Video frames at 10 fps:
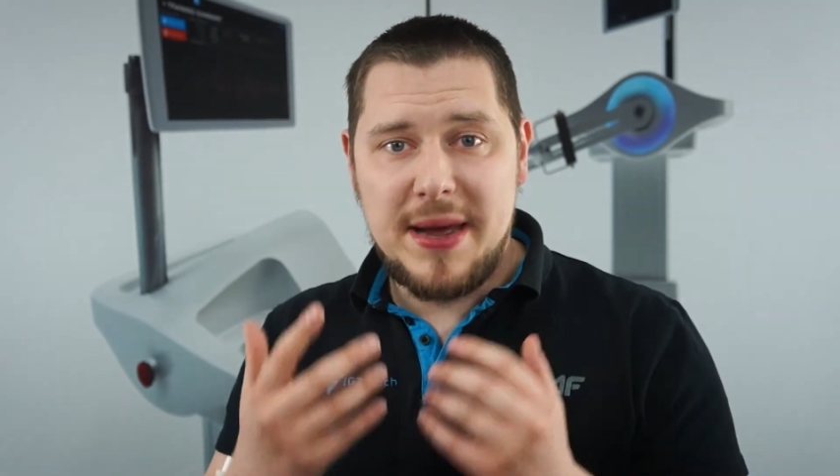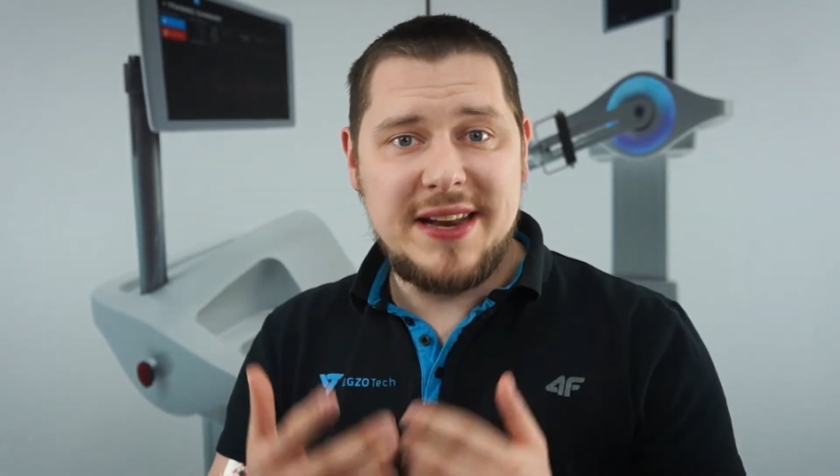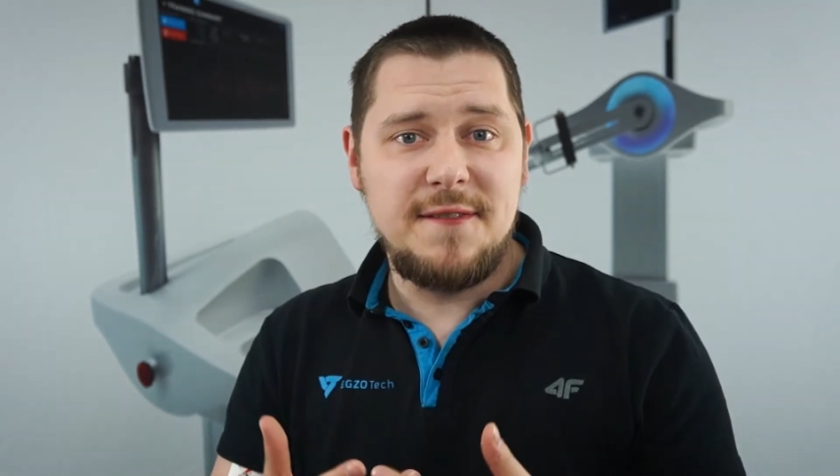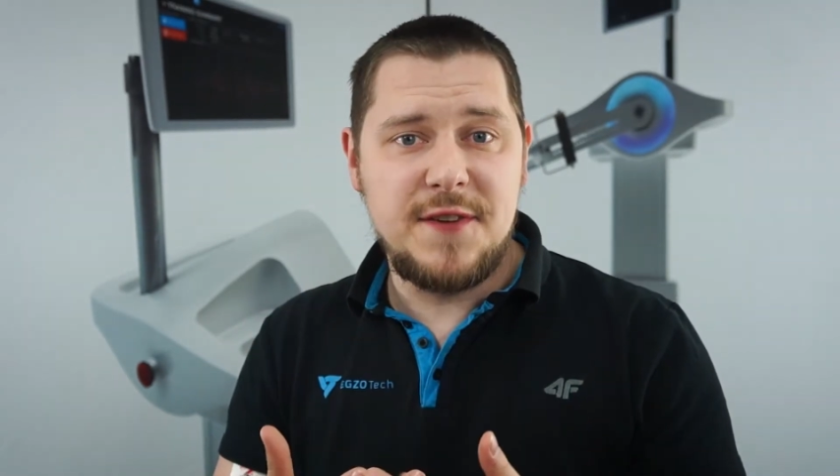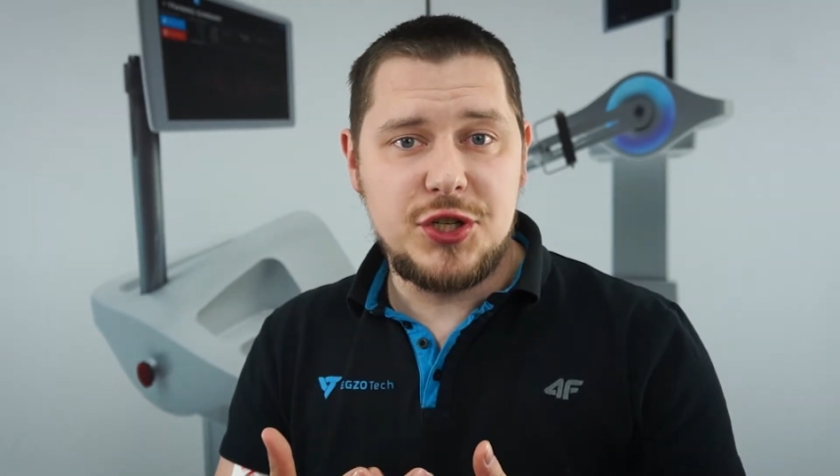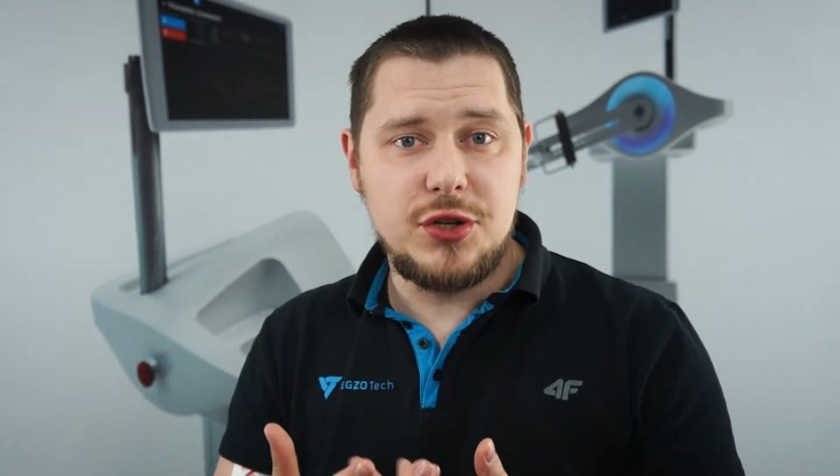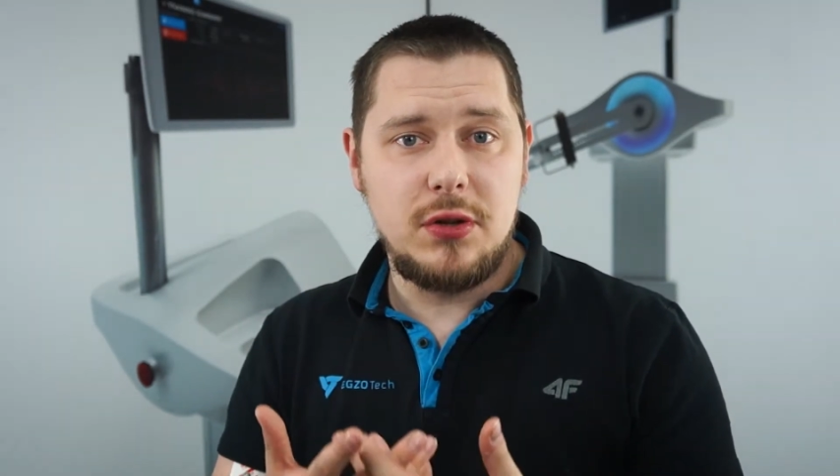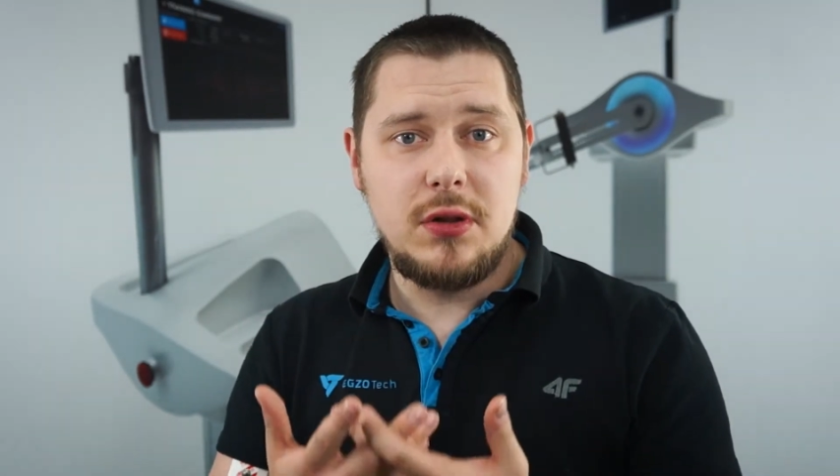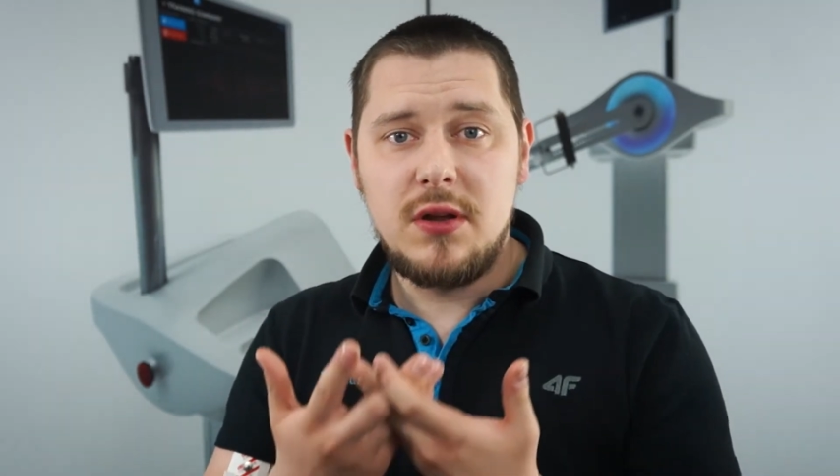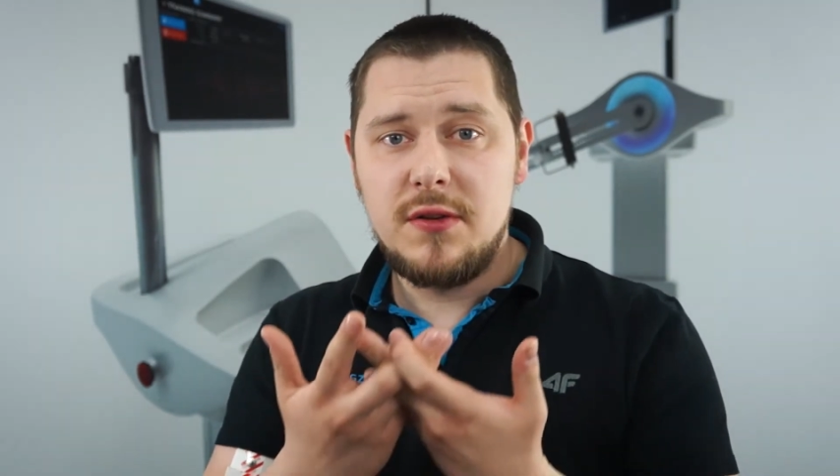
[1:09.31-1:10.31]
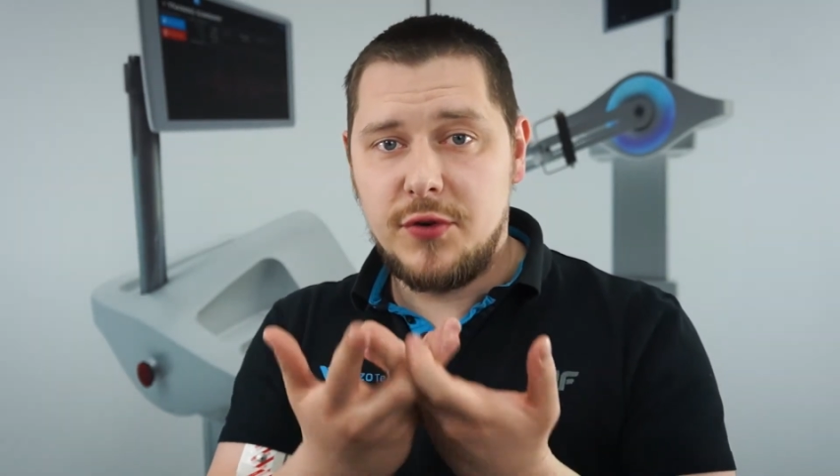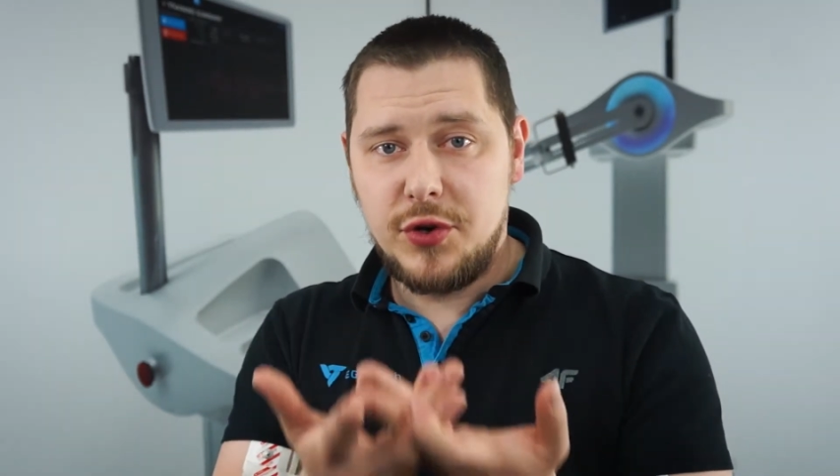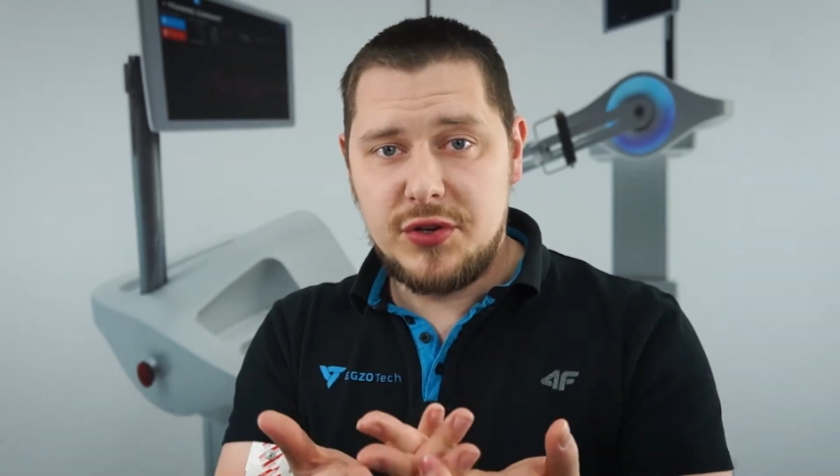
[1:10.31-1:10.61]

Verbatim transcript: beneficial for